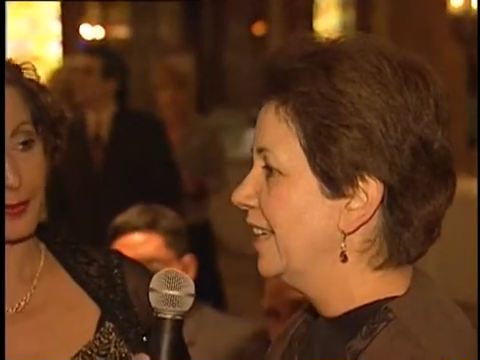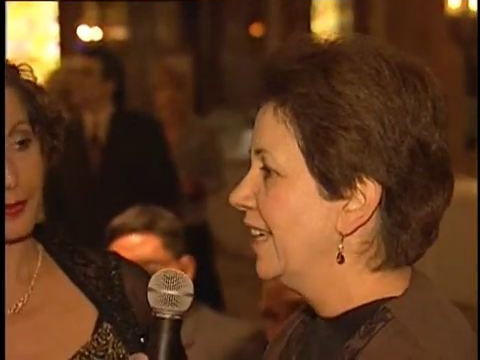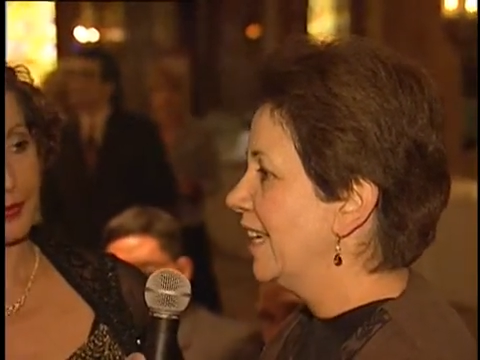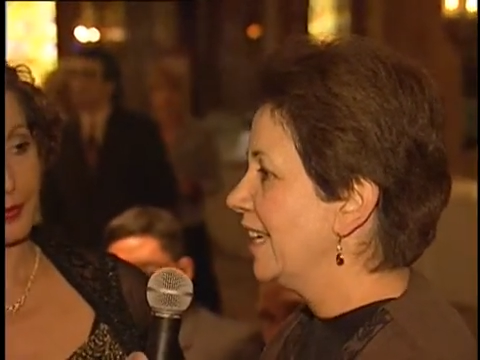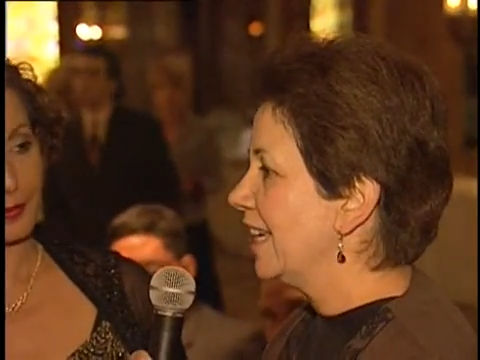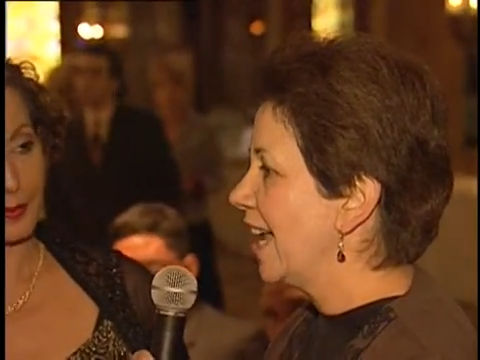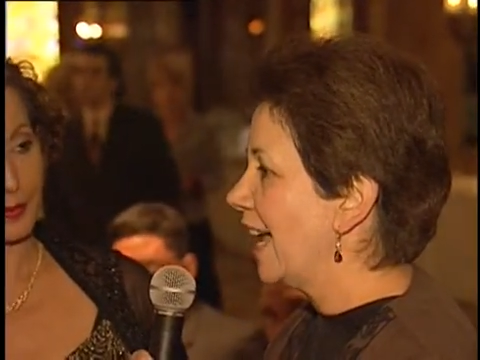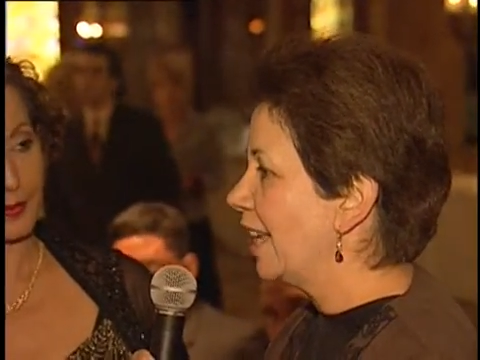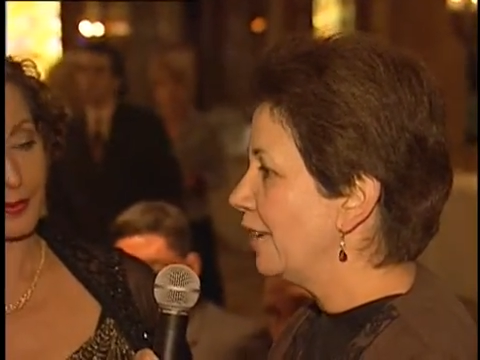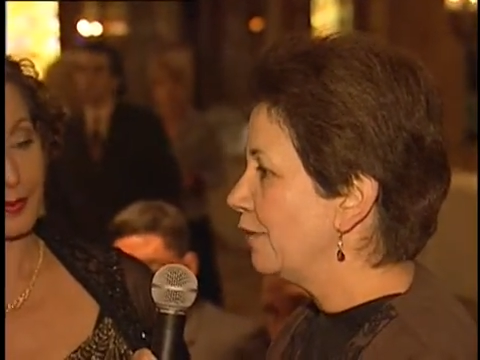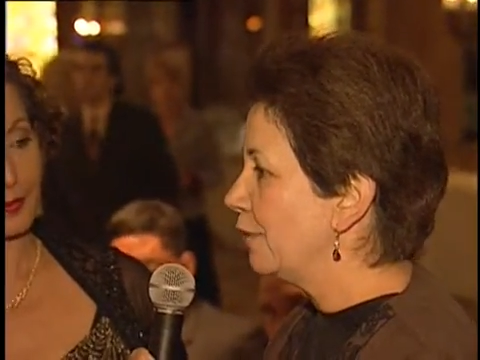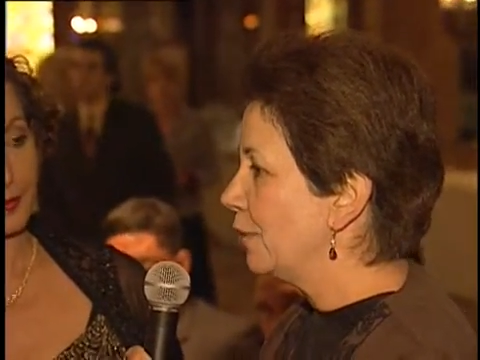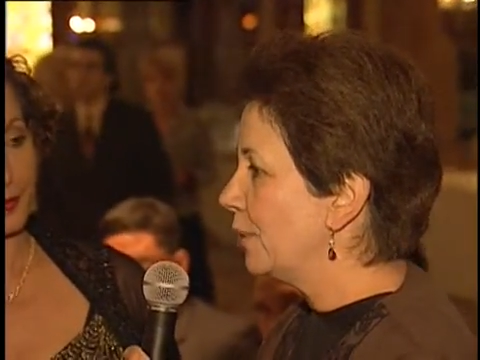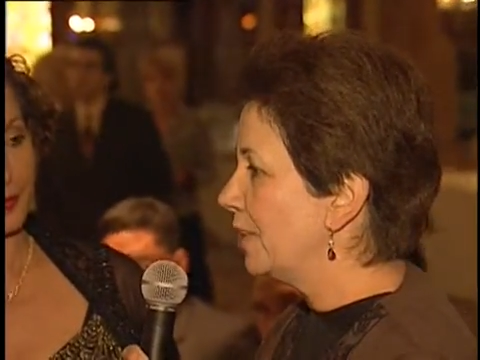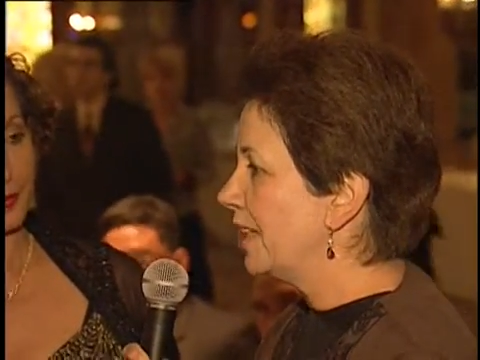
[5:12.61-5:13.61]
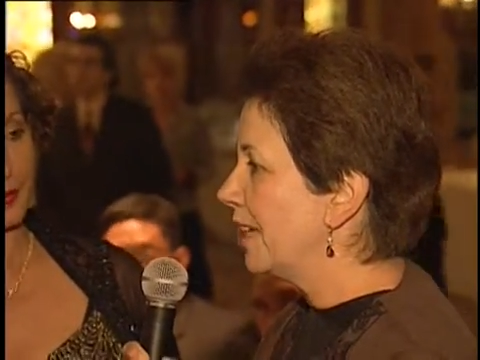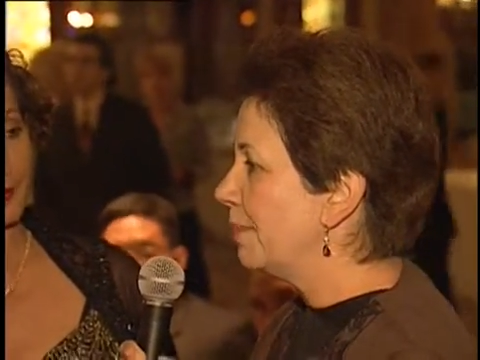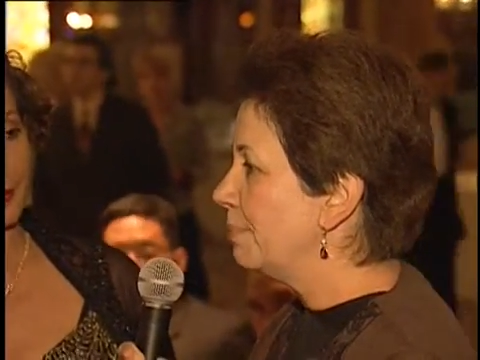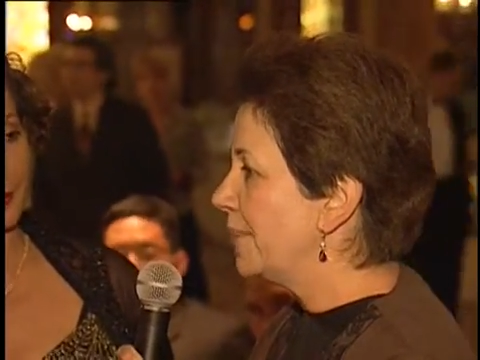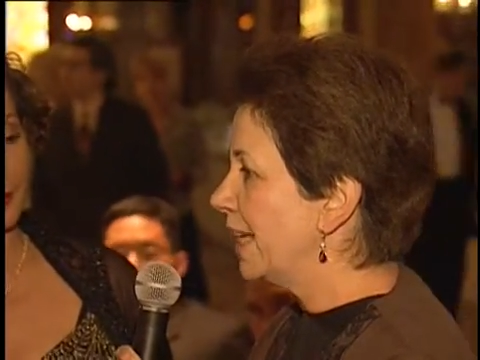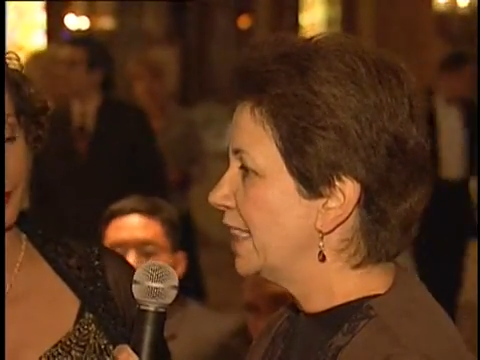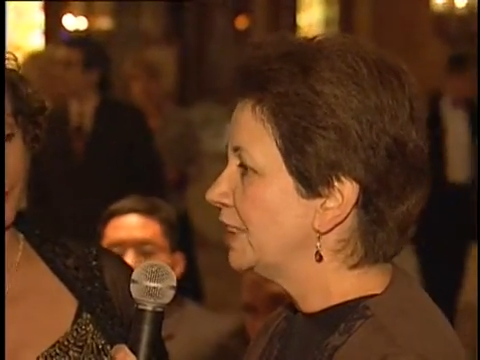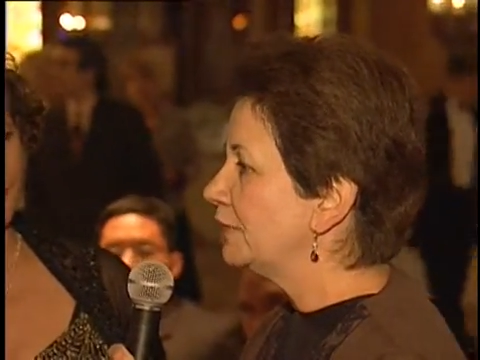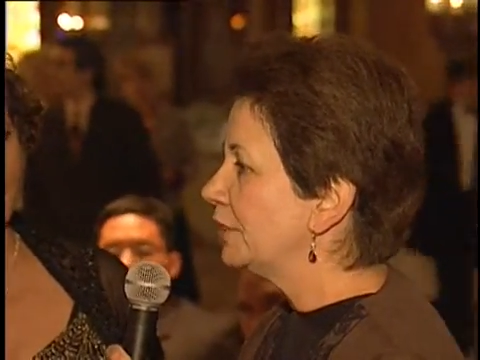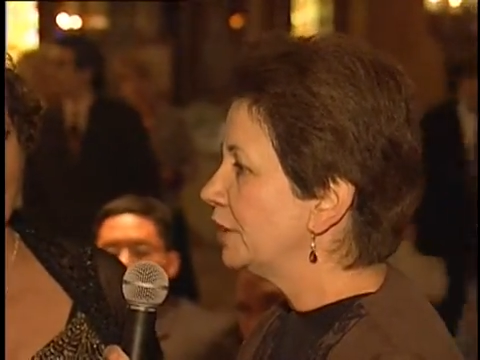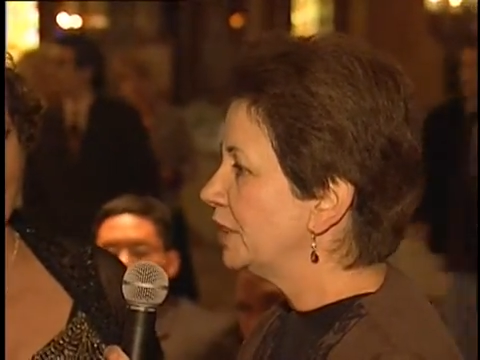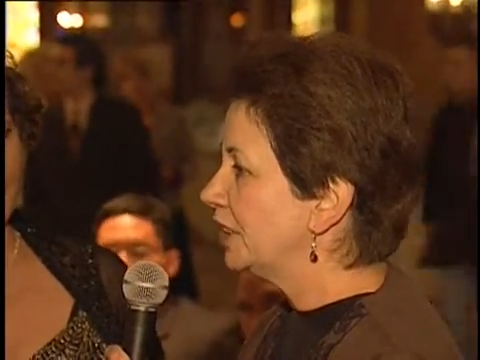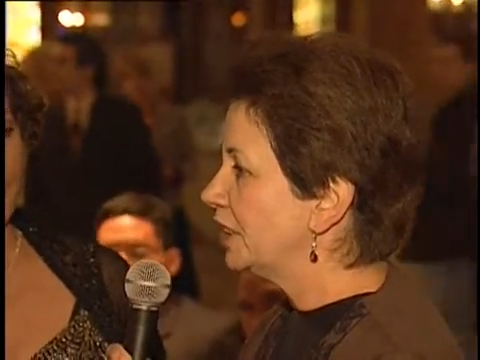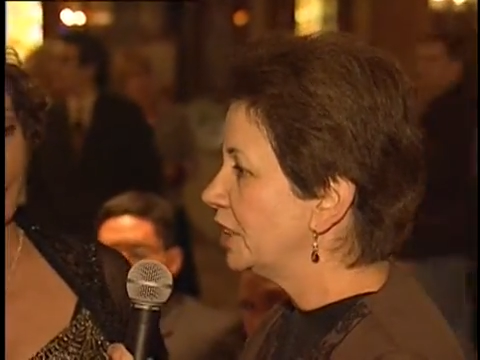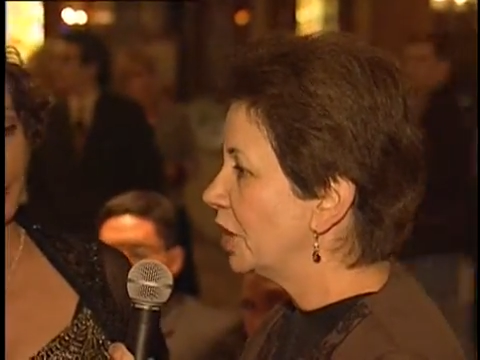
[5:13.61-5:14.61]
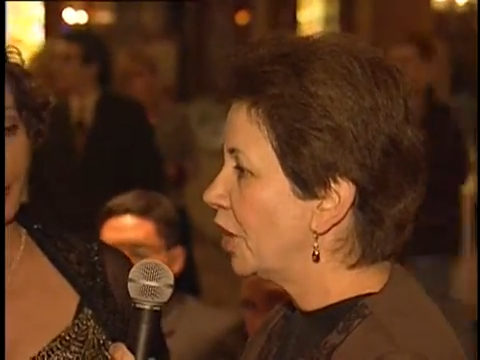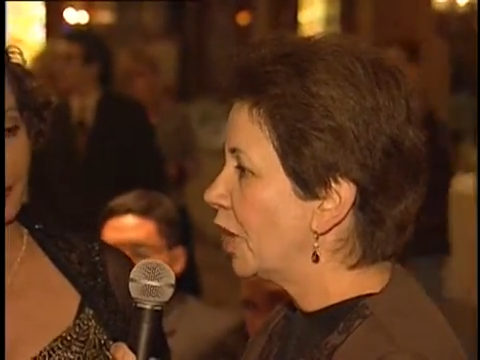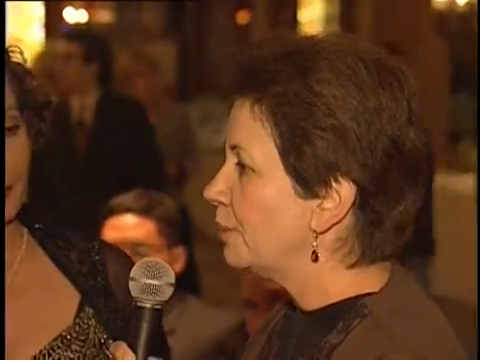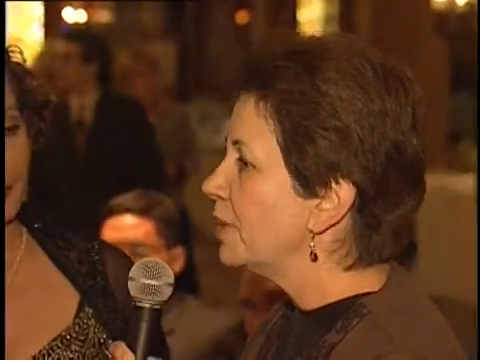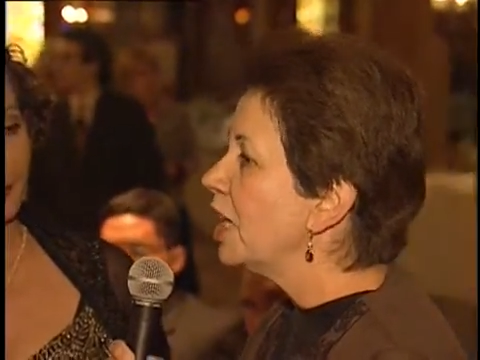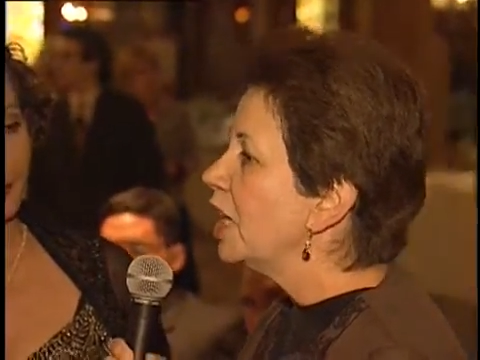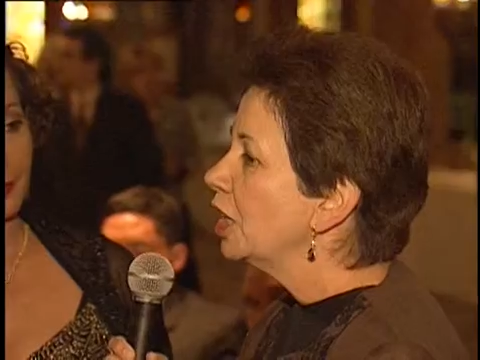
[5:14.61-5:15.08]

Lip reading: in California, Bettis versus Sharp